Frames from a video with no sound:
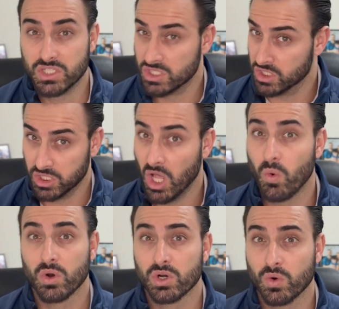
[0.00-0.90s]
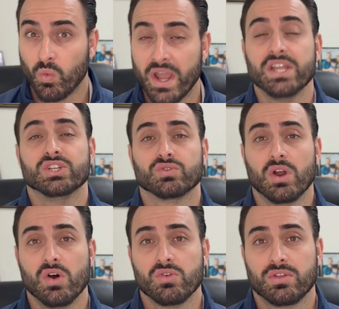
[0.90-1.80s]
lower wage
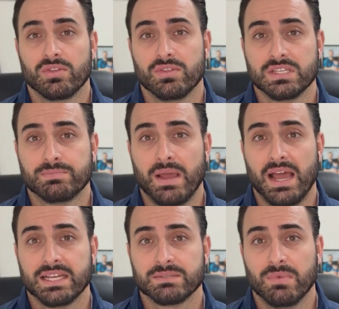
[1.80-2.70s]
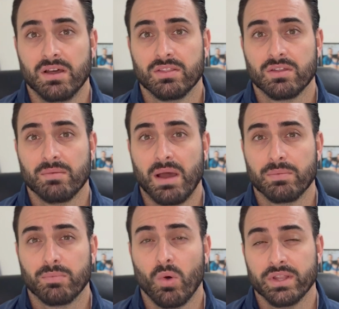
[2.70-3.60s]
growth this past month,
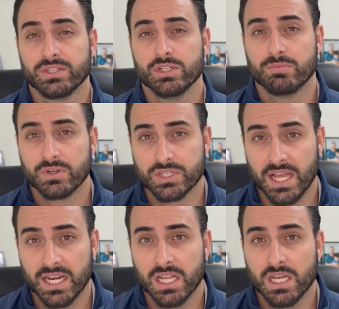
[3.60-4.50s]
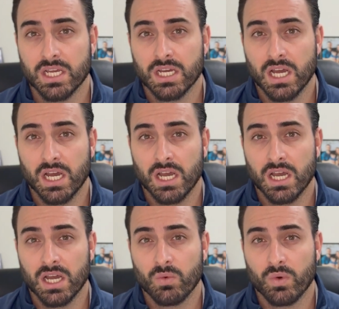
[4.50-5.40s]
about 0.2%,
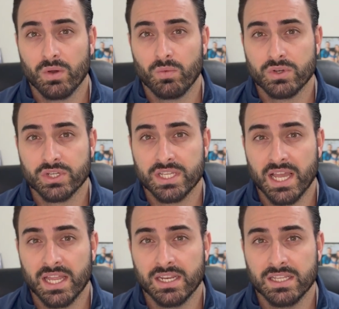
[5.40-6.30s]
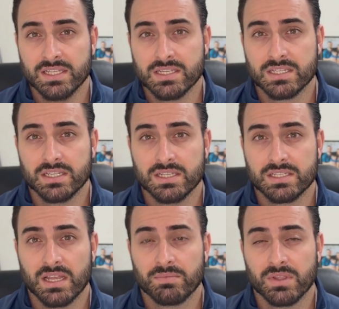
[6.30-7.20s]
which again is
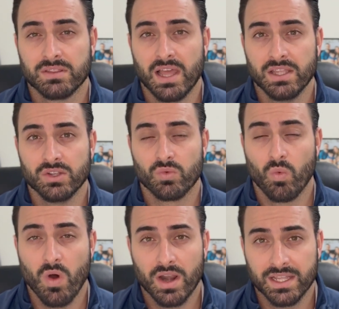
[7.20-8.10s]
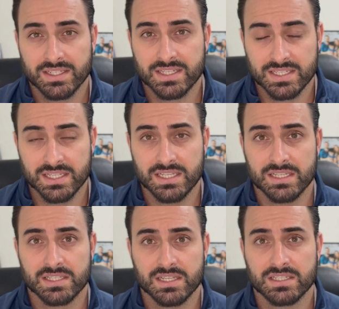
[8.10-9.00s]
something that you're wanting to see
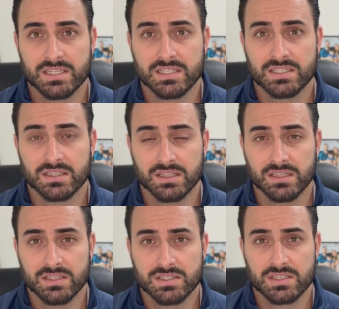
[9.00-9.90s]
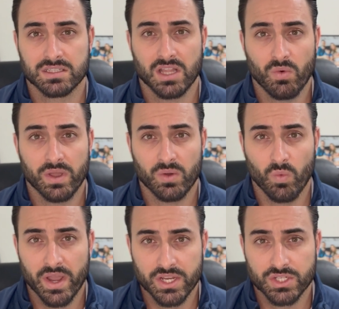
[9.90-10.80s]
is slowing
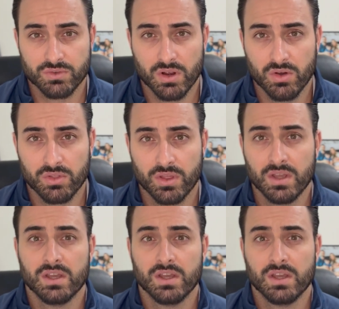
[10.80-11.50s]
wage growth,